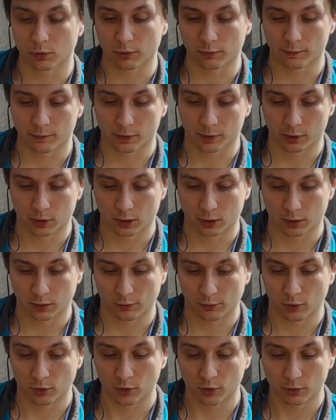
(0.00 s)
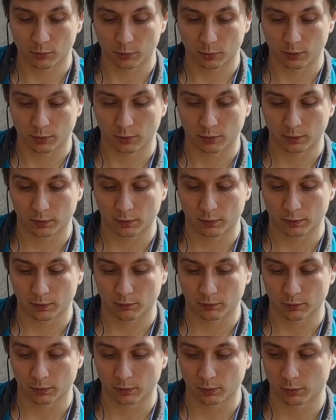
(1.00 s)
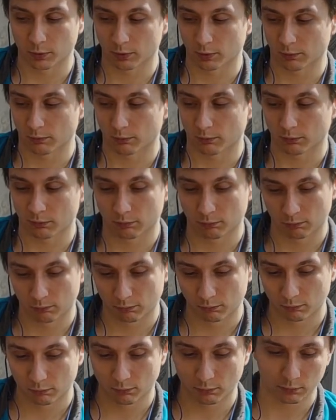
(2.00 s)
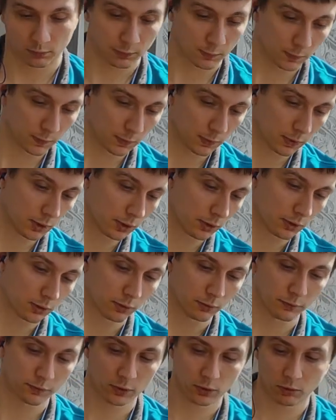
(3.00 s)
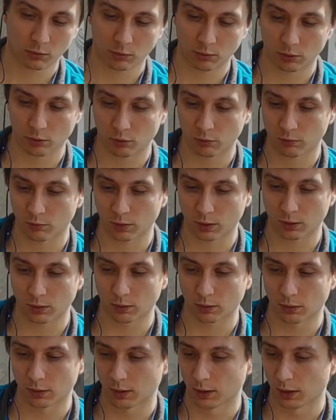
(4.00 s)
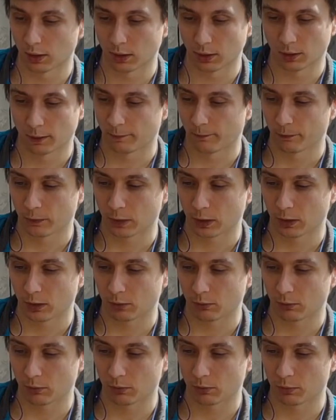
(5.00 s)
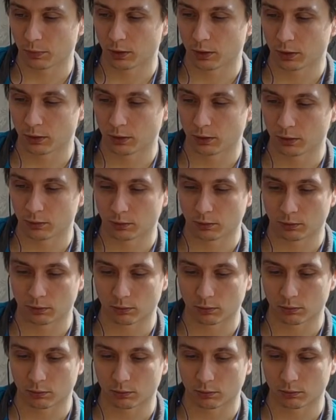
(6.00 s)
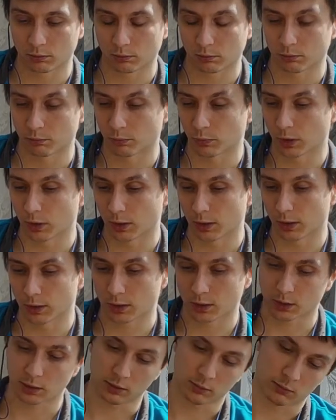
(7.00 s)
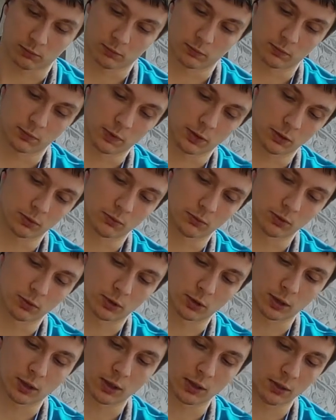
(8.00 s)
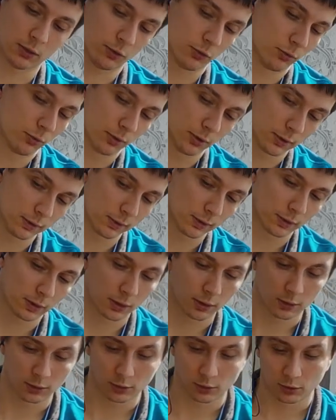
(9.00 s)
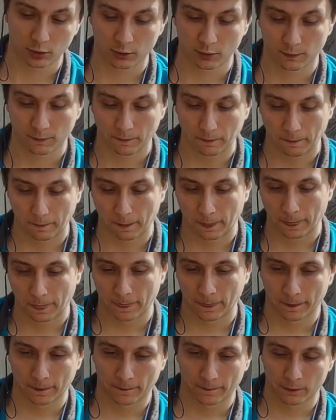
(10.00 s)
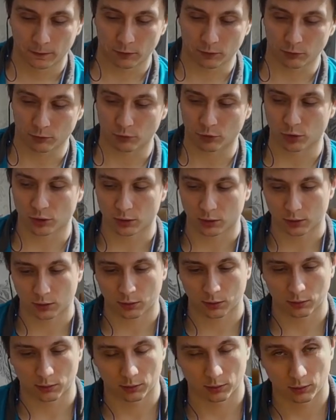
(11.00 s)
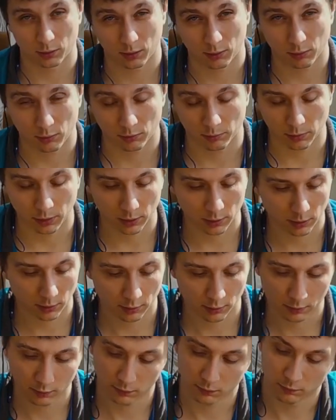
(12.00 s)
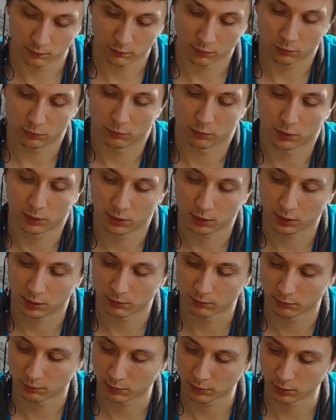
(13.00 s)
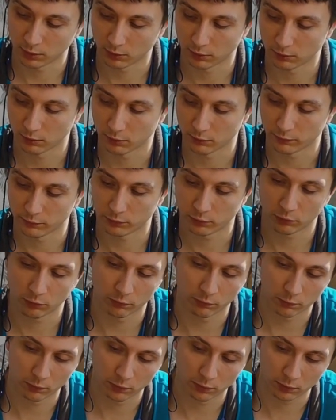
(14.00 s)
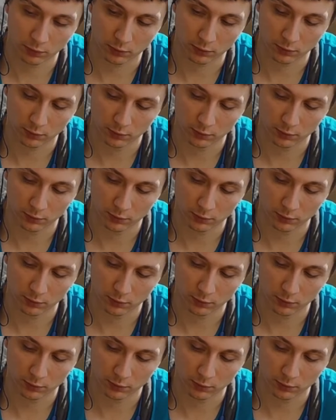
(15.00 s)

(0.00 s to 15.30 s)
of this Jeep, it will be kind of stockish one. I am not planning to brace some outer cage or every cage, so just the stock body with some kind of tube work